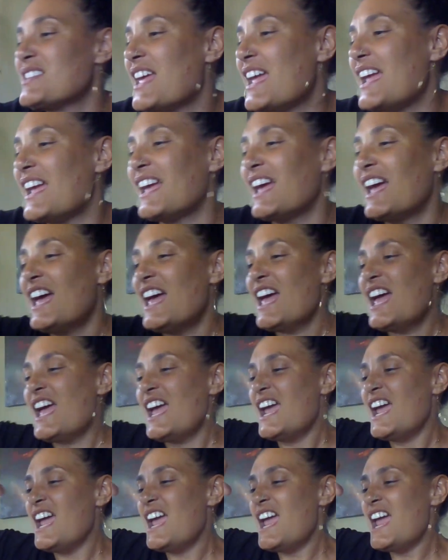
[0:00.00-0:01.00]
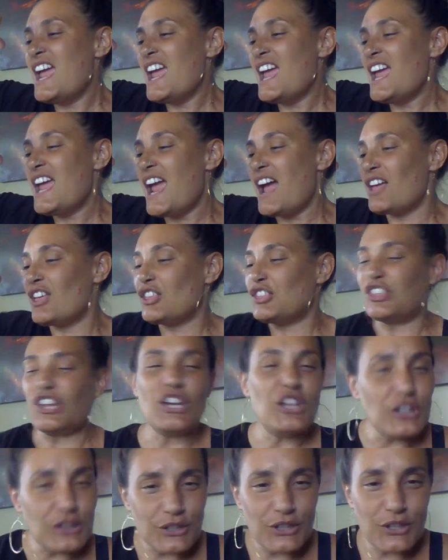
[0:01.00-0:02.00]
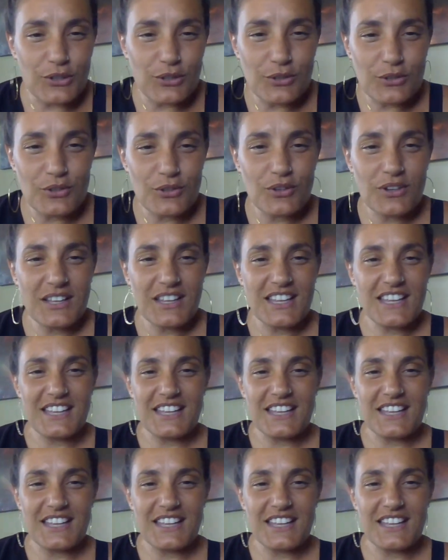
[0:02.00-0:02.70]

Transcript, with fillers: like the glue